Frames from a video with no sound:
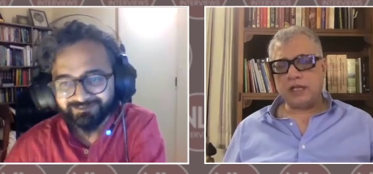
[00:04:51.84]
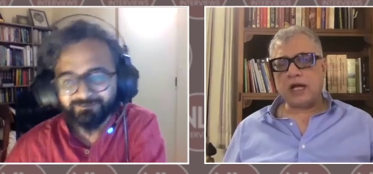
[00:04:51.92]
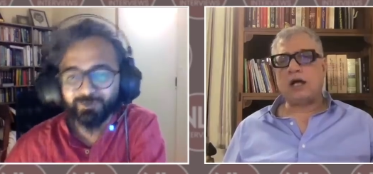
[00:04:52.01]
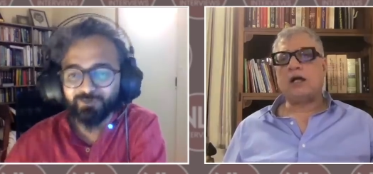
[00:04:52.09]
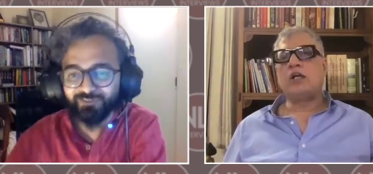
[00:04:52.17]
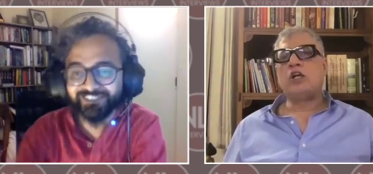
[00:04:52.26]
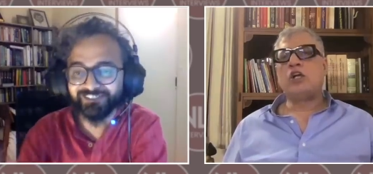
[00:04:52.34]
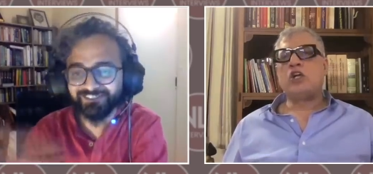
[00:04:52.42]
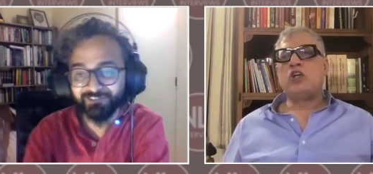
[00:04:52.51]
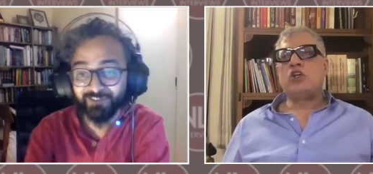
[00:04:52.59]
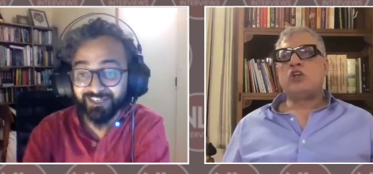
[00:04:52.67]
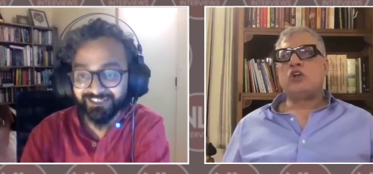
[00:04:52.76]
Speaker 1: yeah.
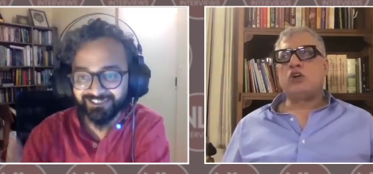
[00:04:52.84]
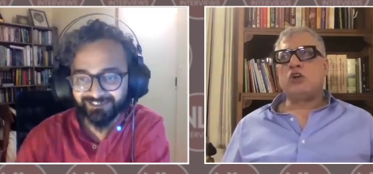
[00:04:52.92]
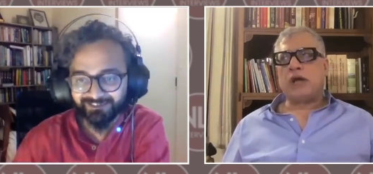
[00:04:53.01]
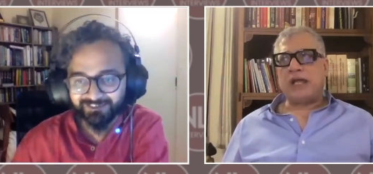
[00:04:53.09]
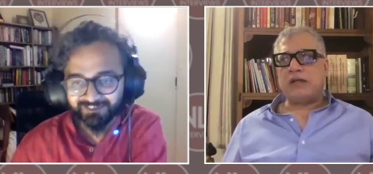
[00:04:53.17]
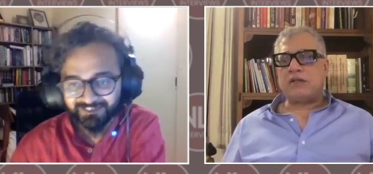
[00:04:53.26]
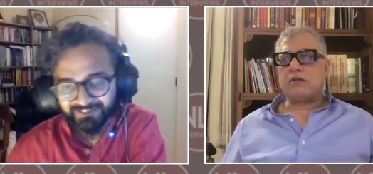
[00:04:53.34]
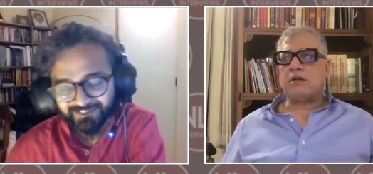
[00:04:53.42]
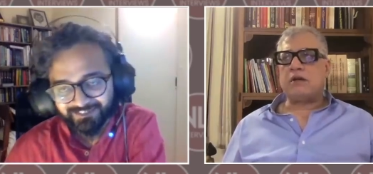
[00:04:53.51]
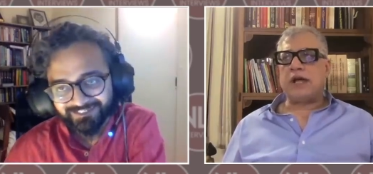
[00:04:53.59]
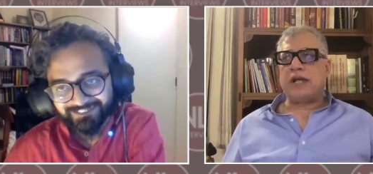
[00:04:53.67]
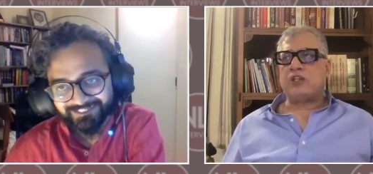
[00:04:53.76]
profession-wise? Right,
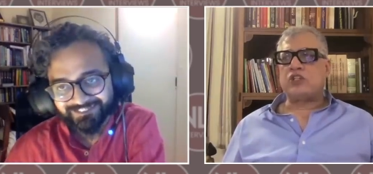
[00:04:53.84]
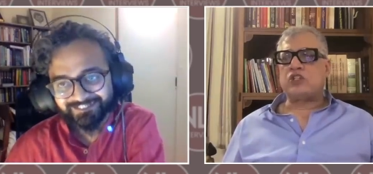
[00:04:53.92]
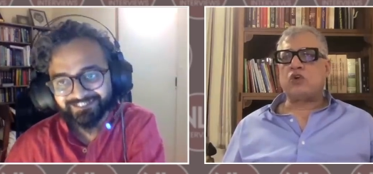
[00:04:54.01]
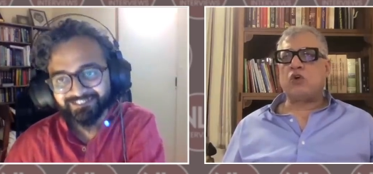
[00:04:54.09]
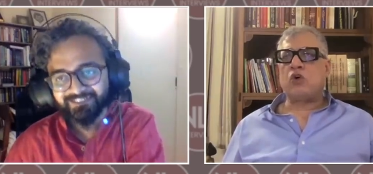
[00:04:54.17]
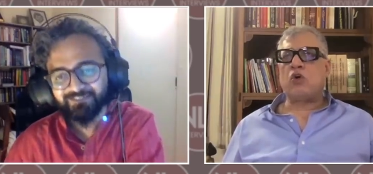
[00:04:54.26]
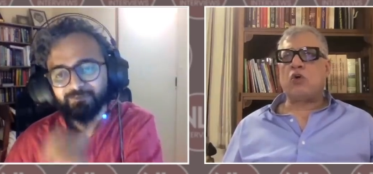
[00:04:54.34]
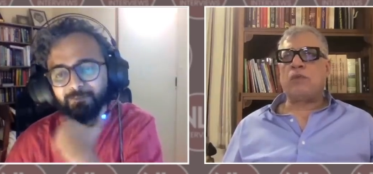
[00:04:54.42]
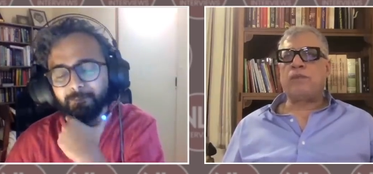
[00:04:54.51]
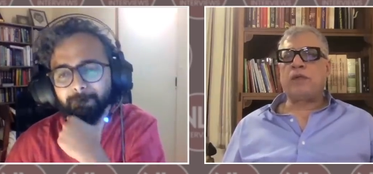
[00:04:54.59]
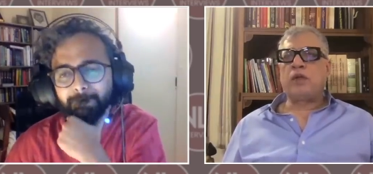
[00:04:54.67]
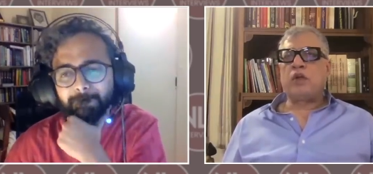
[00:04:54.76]
right.
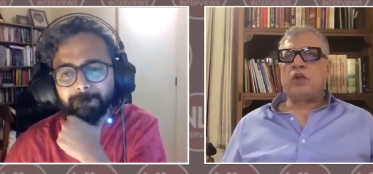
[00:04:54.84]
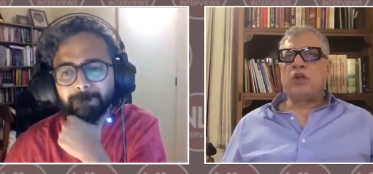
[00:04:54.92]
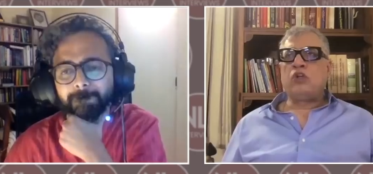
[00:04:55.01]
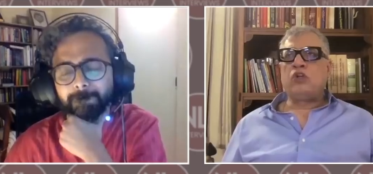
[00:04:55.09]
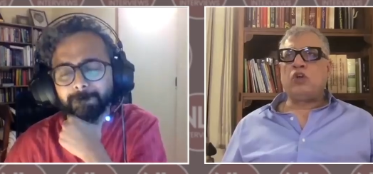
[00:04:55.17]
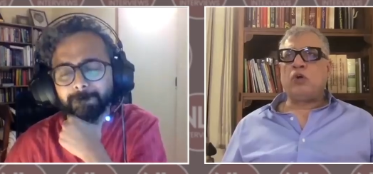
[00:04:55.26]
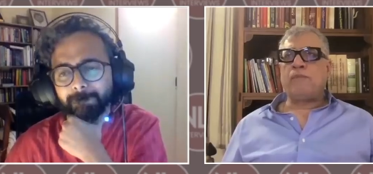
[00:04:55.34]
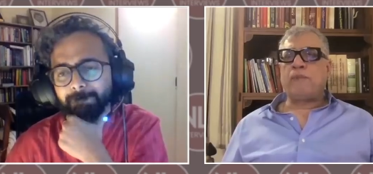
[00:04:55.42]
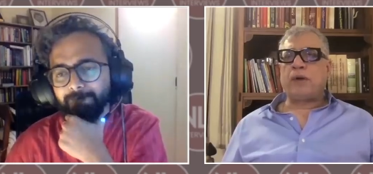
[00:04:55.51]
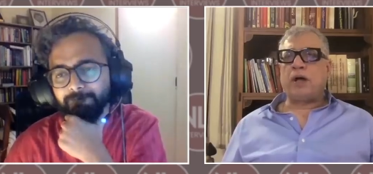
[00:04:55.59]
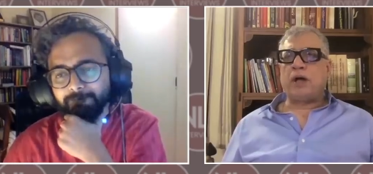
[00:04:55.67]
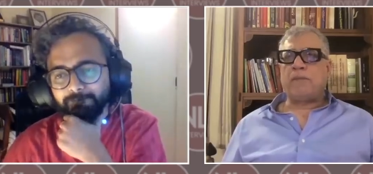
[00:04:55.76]
So, you know,
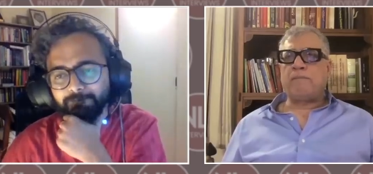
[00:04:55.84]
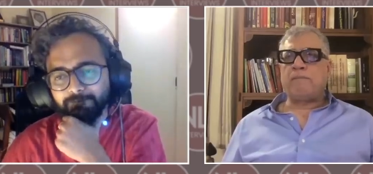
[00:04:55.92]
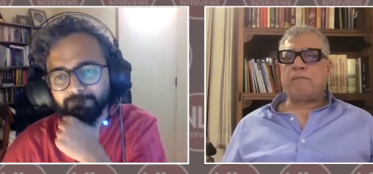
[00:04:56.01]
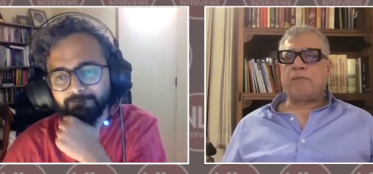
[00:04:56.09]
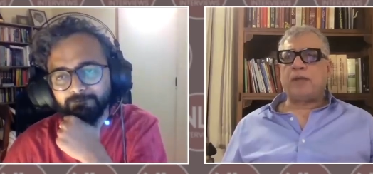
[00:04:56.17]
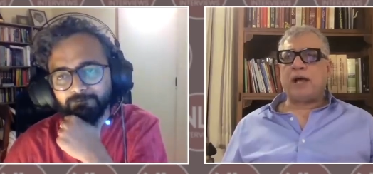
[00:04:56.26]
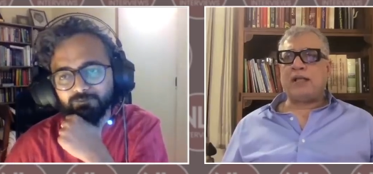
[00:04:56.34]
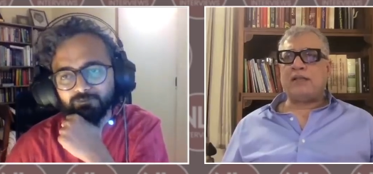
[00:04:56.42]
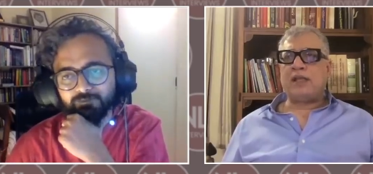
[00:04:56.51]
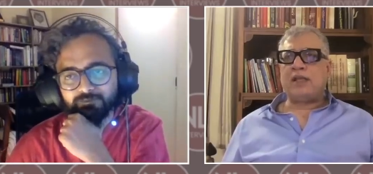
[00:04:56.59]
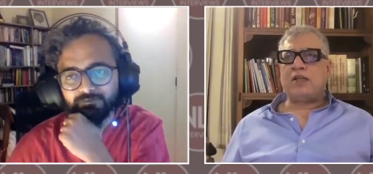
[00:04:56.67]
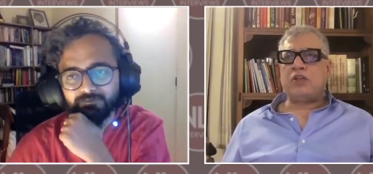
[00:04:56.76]
uh, I
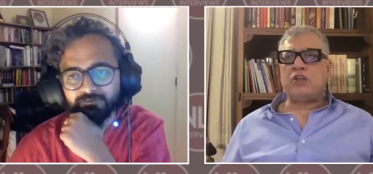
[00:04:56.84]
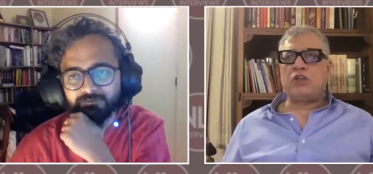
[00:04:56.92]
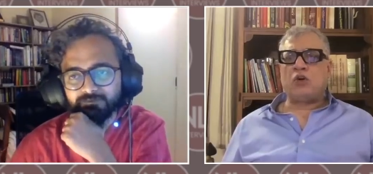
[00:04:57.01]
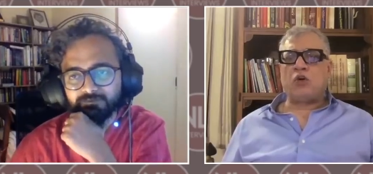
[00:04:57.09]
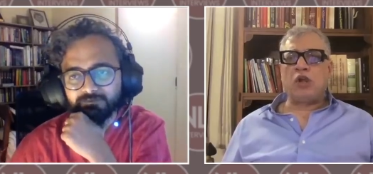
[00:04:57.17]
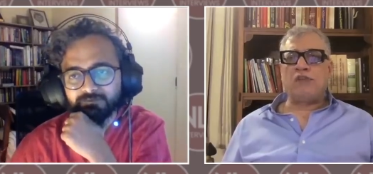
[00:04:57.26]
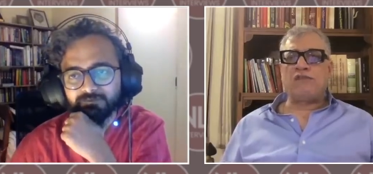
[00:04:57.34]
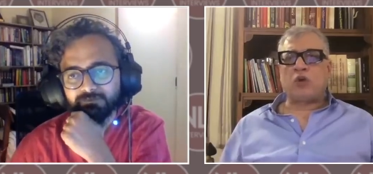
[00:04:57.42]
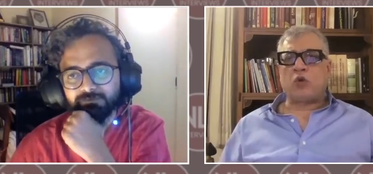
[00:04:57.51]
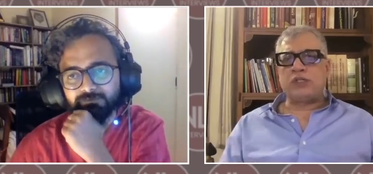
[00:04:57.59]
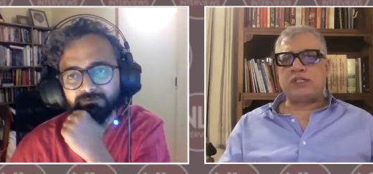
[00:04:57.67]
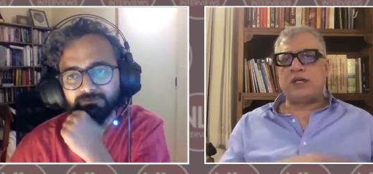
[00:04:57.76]
think the whole of the
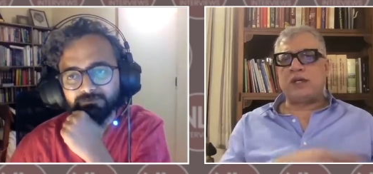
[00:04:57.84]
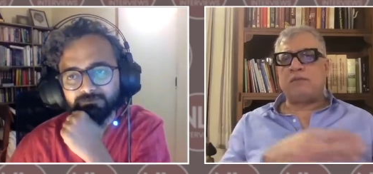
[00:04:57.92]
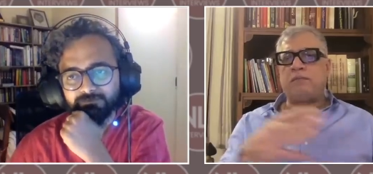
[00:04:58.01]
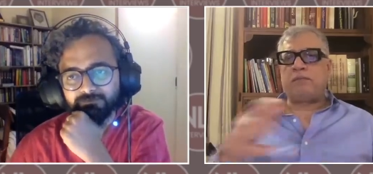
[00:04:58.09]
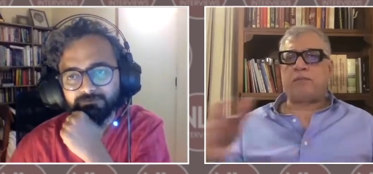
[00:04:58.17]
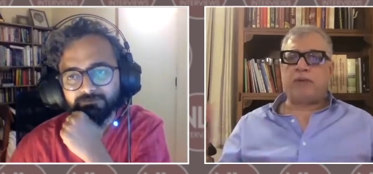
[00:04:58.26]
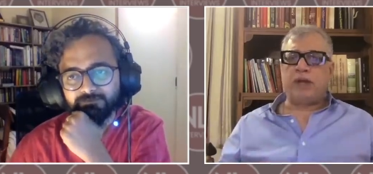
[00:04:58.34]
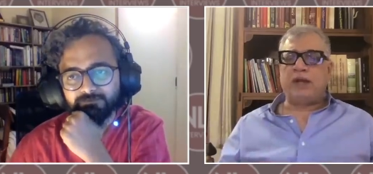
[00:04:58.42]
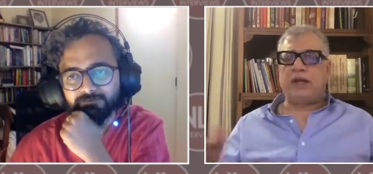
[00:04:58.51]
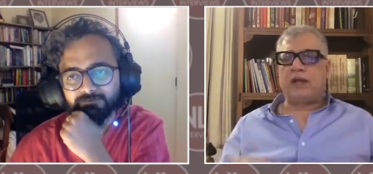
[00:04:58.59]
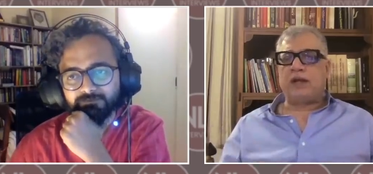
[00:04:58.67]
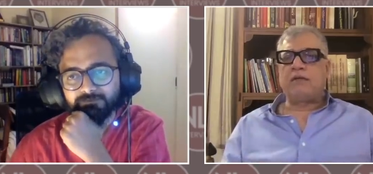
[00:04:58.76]
quizzing
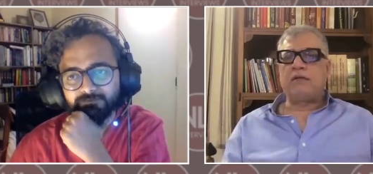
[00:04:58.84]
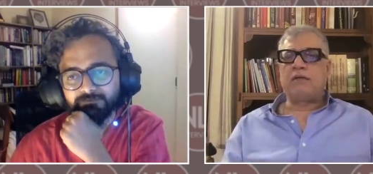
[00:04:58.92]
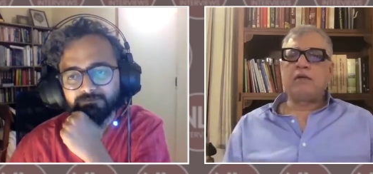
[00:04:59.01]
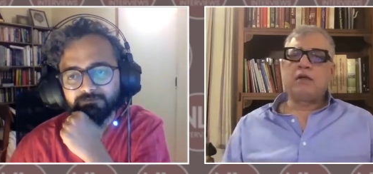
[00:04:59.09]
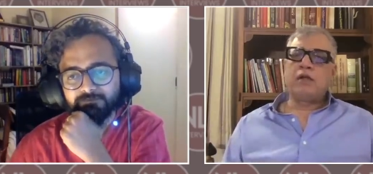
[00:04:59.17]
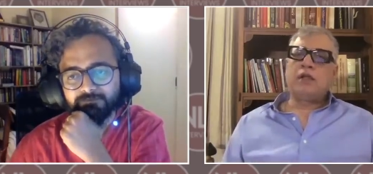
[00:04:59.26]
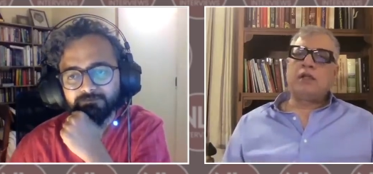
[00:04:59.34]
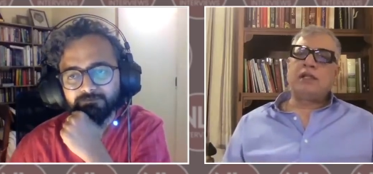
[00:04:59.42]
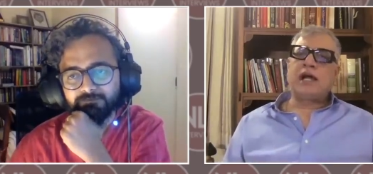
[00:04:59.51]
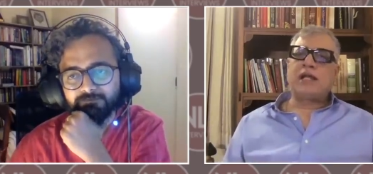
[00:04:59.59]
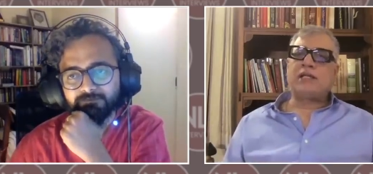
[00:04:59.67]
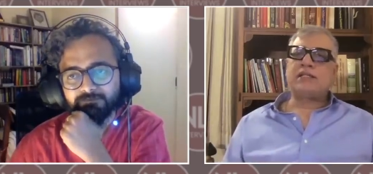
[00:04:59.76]
period
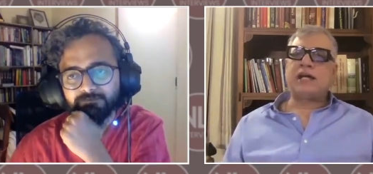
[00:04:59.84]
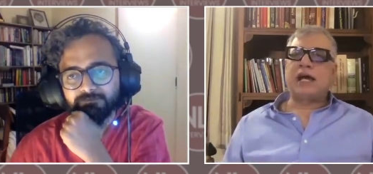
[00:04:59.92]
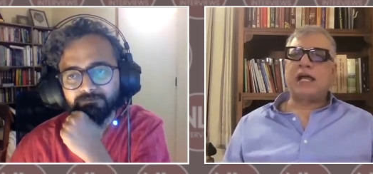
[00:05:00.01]
that